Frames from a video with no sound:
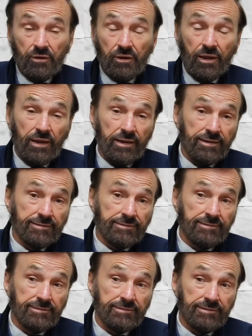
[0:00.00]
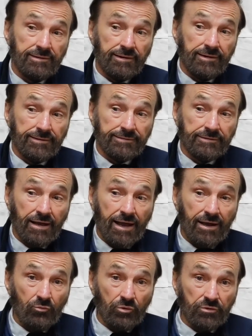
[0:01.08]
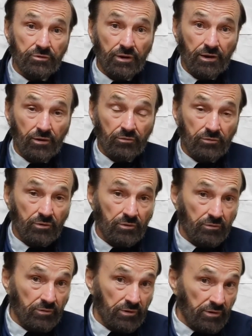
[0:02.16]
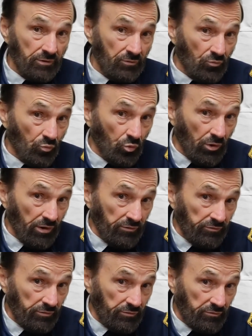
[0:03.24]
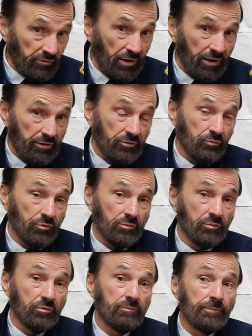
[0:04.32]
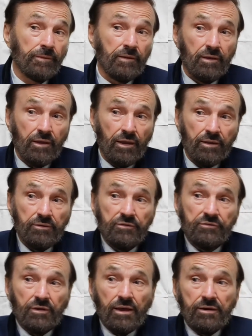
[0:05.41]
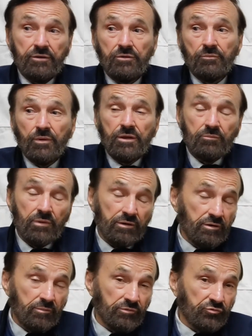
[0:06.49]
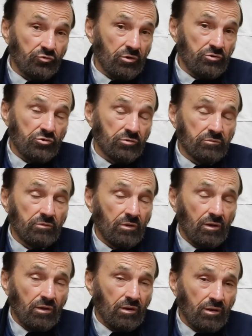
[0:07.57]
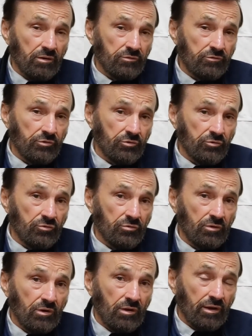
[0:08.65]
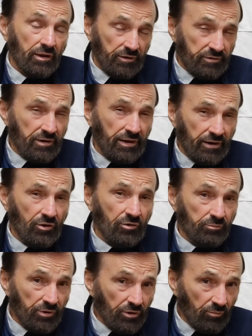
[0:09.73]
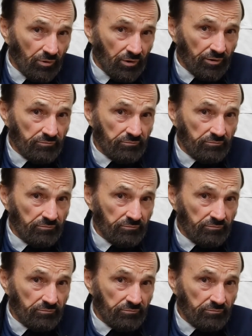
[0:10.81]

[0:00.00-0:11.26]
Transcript: And I went down the west side of the river and decided to make my demonstration into an attack on Belmont.